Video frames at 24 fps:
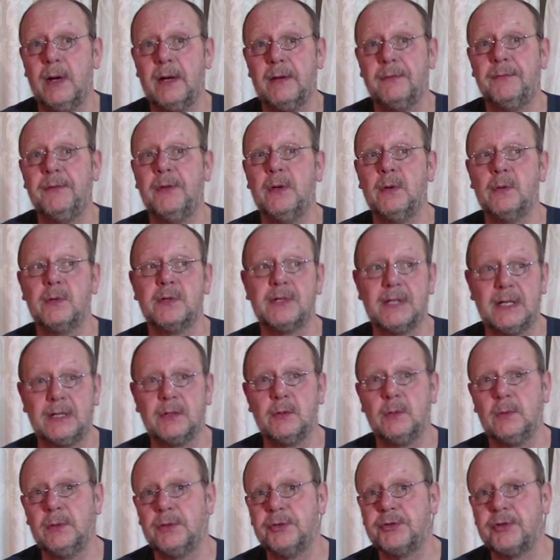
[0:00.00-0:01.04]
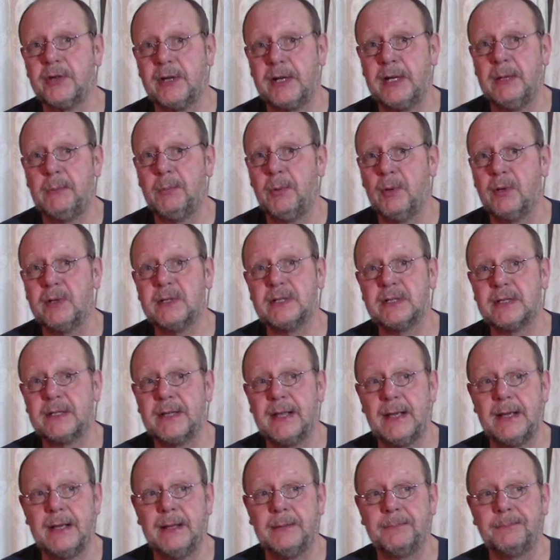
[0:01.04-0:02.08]
few subtle and tricky points
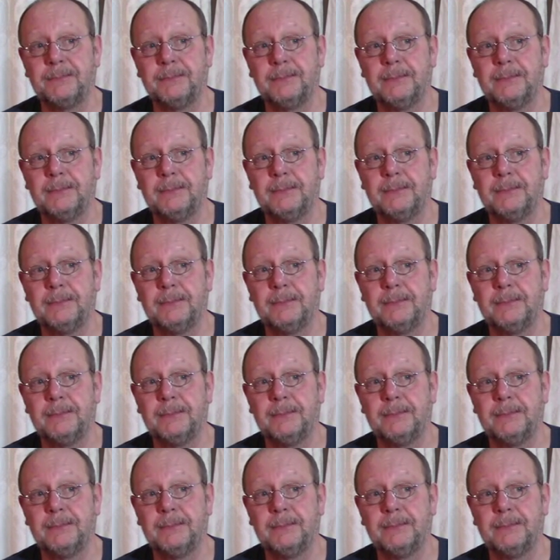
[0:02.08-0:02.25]
there.